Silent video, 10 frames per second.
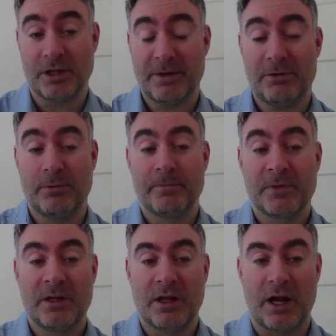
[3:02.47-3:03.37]
out.
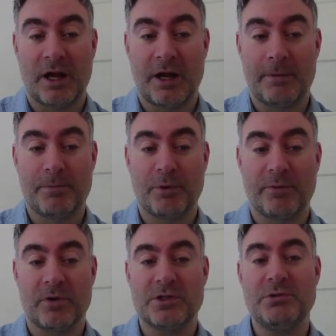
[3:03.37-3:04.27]
But we've
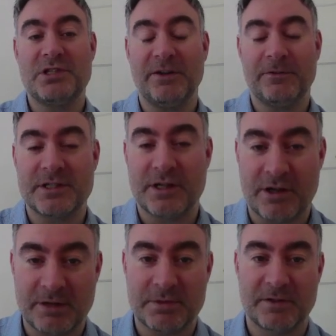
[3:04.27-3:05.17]
got two different
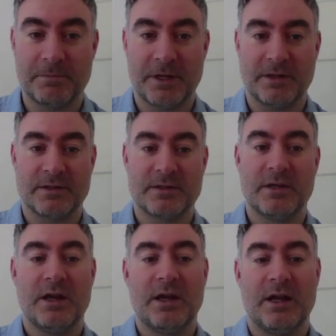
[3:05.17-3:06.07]
types of pins,
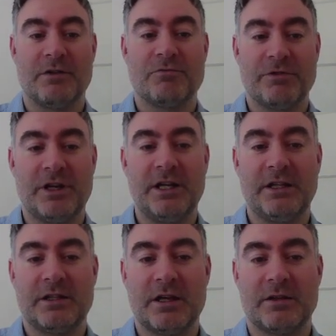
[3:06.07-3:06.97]
and
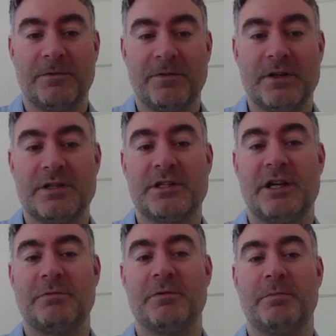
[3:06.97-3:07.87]
really the first
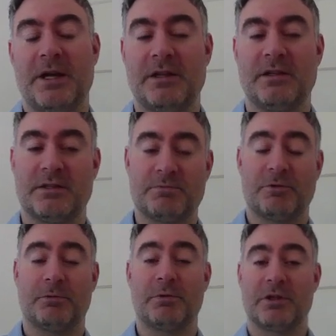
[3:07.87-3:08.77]
type of pin is
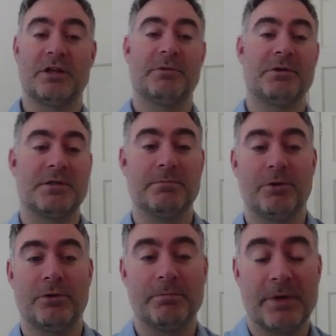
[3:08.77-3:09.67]
probably one of the most
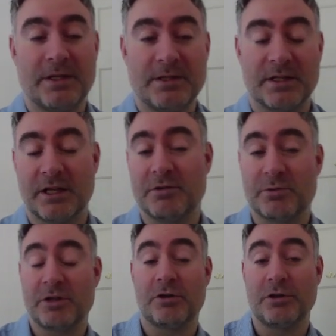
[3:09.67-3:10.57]
important pins in the game, is
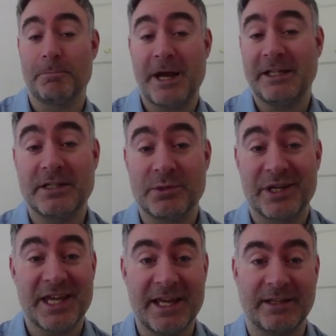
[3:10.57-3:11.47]
when you're pinning to a
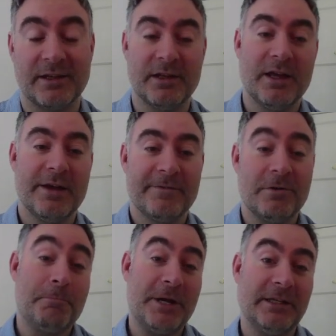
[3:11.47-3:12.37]
king. If
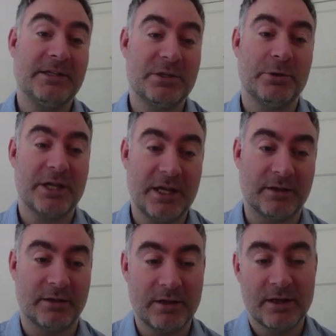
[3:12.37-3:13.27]
you're pinning to a
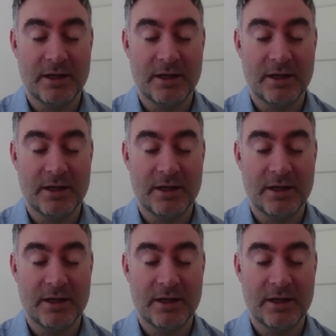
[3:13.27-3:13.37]
king,